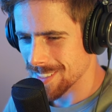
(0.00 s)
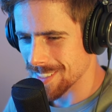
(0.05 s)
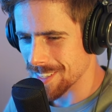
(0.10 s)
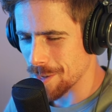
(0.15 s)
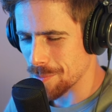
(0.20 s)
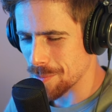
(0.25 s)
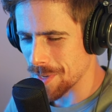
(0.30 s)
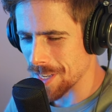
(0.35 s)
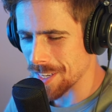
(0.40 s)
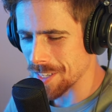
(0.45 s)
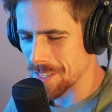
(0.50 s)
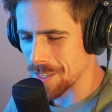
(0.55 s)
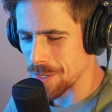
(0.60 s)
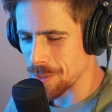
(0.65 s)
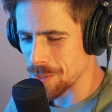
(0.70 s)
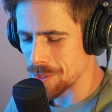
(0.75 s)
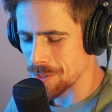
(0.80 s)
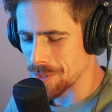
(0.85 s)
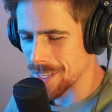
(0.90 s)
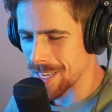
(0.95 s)
Yeah, I'm getting
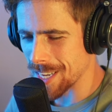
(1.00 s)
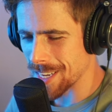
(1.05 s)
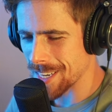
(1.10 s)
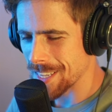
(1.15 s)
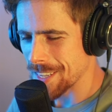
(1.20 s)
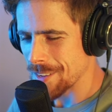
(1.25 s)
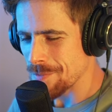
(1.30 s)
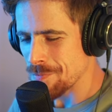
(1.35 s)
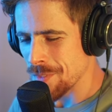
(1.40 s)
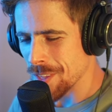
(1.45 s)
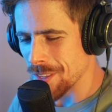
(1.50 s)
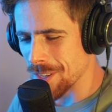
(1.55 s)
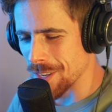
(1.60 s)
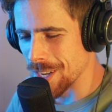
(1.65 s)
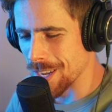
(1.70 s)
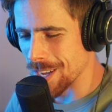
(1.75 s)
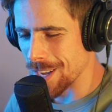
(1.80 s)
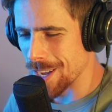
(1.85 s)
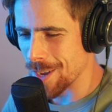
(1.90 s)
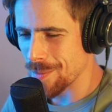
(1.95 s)
used to that.
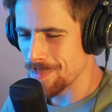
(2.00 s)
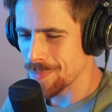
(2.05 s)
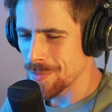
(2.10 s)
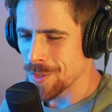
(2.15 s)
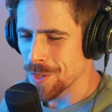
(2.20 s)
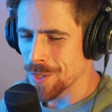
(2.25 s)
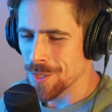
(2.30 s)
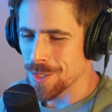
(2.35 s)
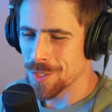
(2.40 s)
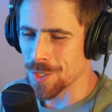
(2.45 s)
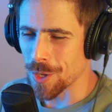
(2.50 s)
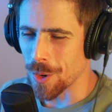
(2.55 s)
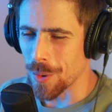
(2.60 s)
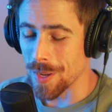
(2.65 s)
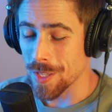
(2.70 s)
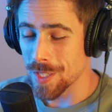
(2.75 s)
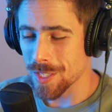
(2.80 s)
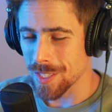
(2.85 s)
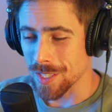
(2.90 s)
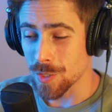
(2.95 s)
Um, so
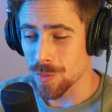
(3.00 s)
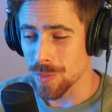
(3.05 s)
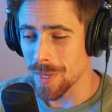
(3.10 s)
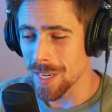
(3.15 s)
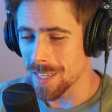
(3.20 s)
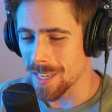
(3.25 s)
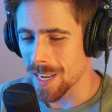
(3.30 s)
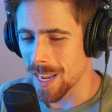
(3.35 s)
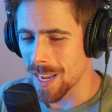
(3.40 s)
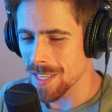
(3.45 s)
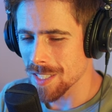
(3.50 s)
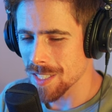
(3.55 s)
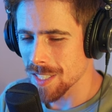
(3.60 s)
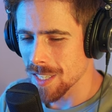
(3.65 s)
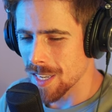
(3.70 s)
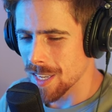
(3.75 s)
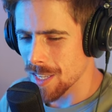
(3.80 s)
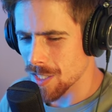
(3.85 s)
it's it's really nice.